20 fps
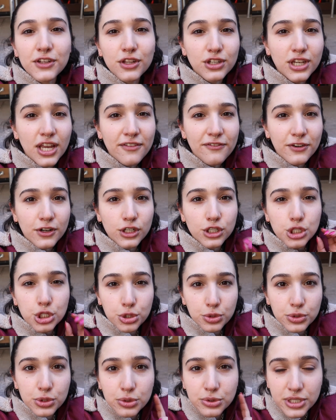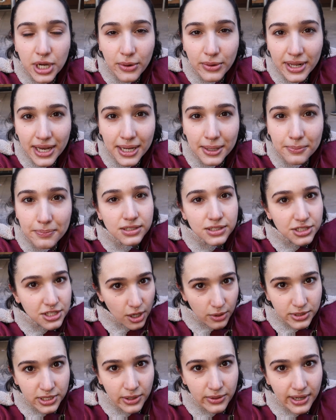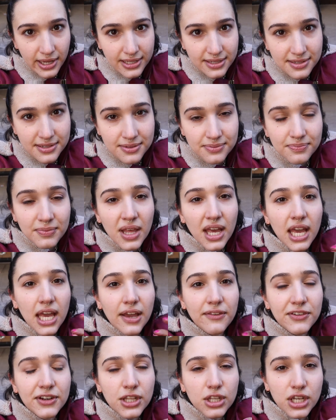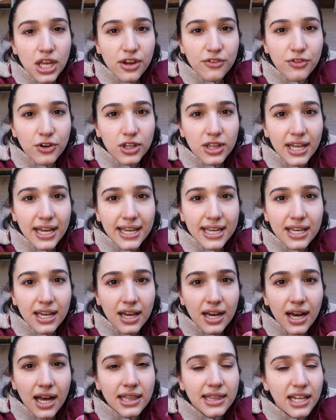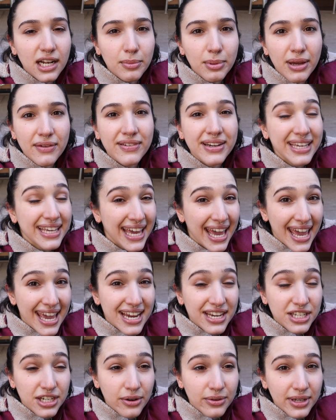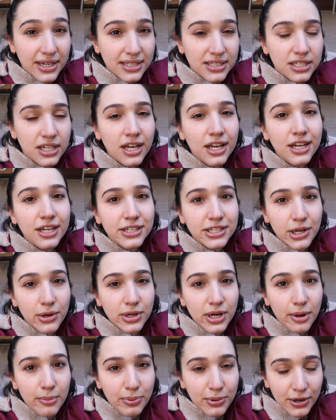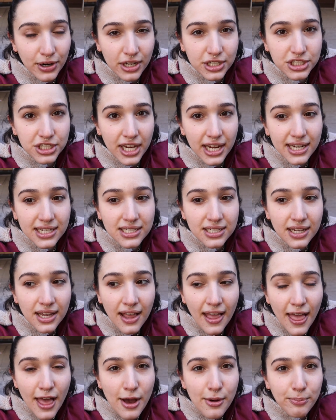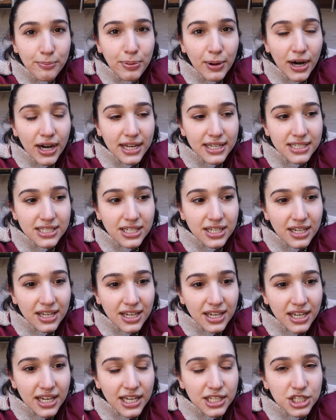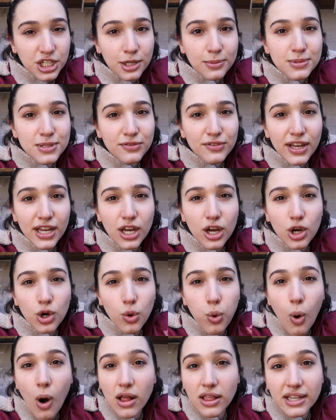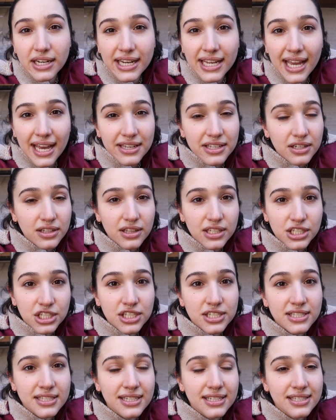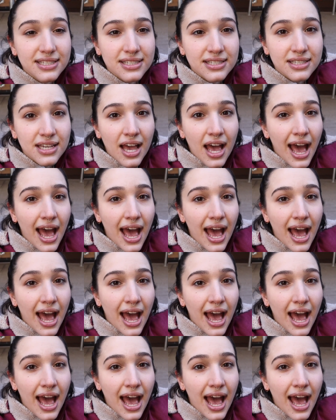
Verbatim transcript: you're looking for a true donut, Dough Donuts. If you're looking for like a little bit of a cake donut, Donut Project. But in terms of like quality and deliciousness,